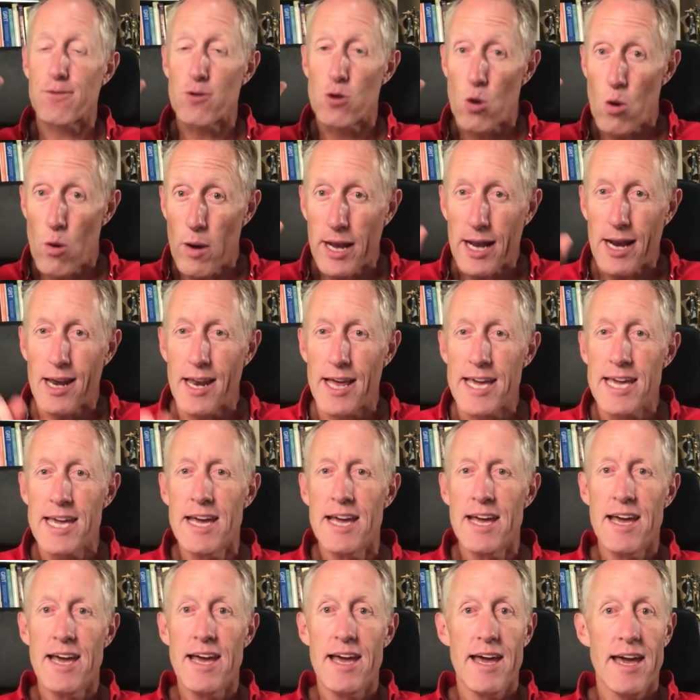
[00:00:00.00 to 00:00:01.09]
quickly,
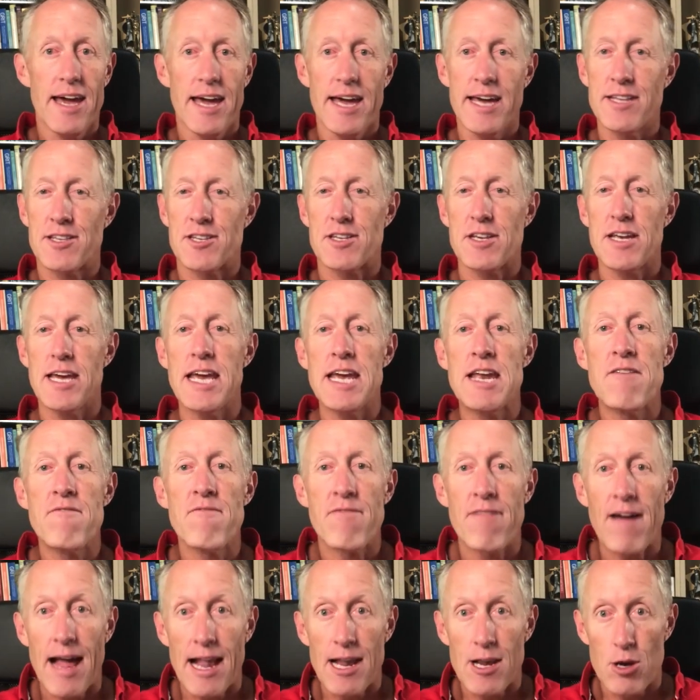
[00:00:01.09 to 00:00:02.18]
it's
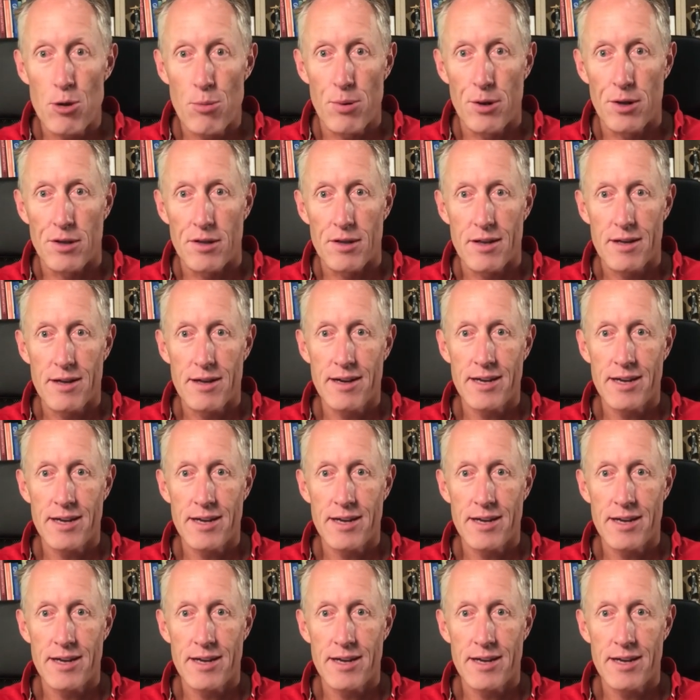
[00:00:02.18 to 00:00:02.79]
invaluable.